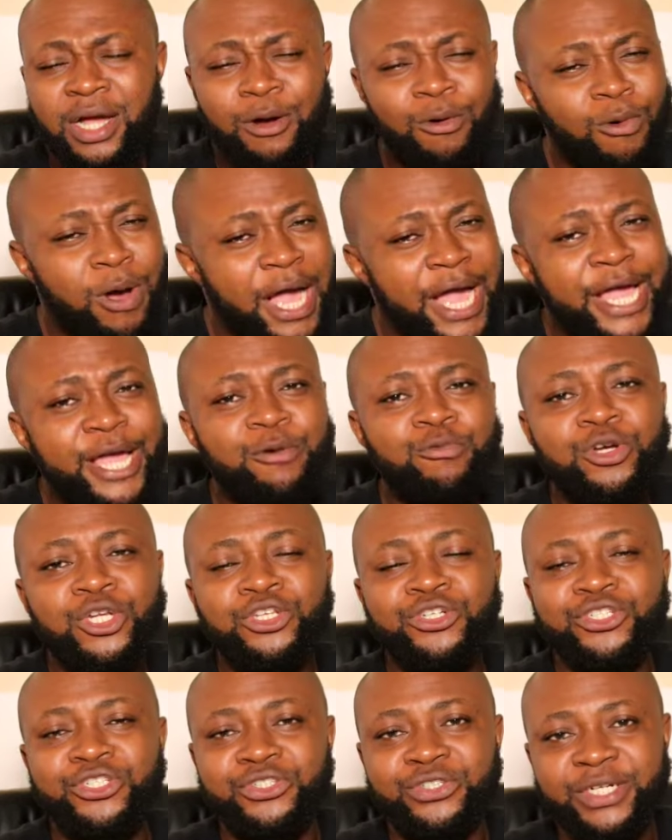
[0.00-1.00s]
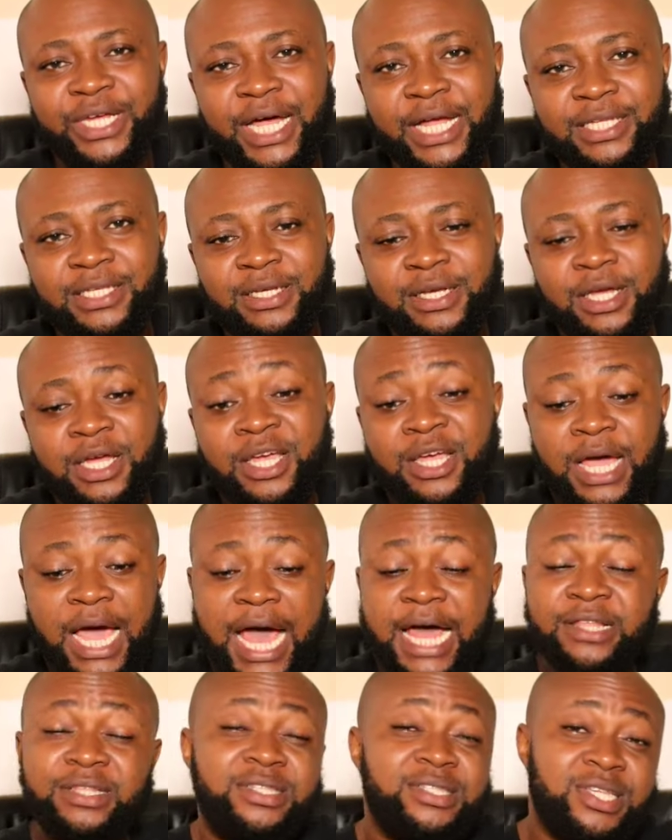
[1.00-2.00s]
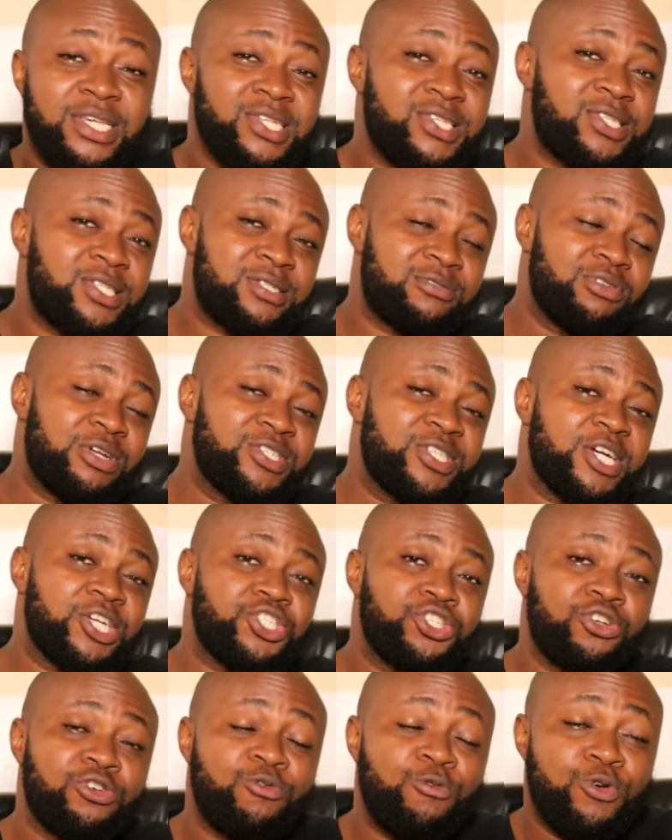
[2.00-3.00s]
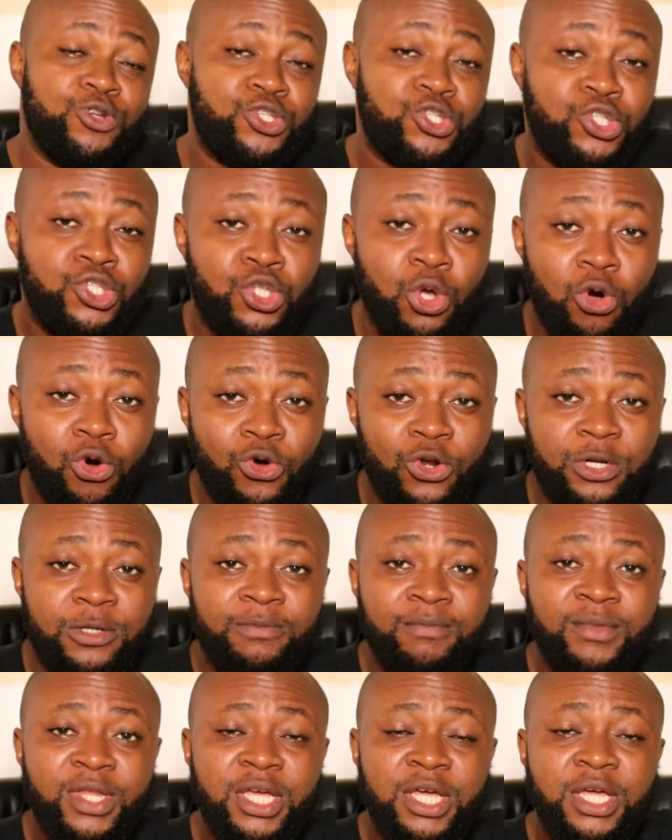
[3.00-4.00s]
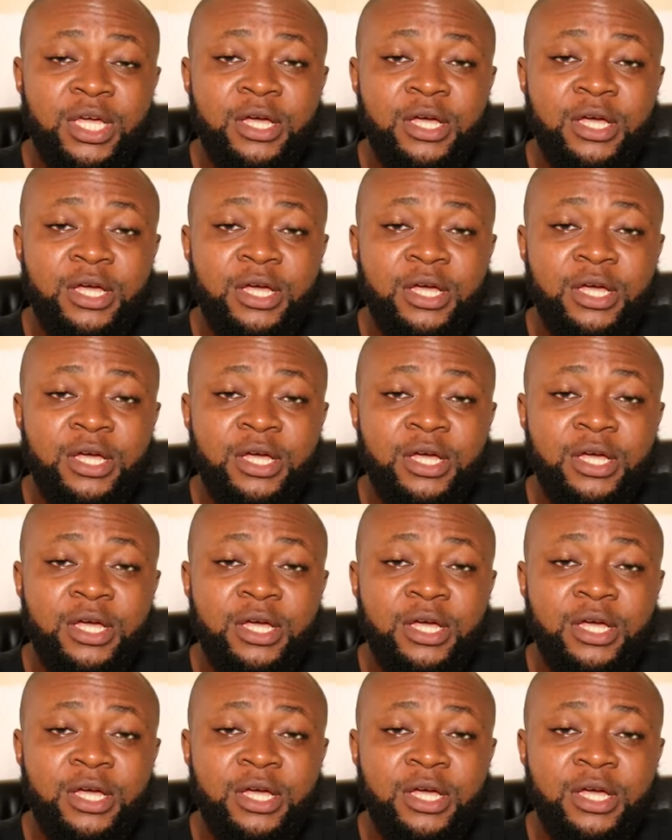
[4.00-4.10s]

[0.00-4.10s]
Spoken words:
Why will you do that? And this transaction was done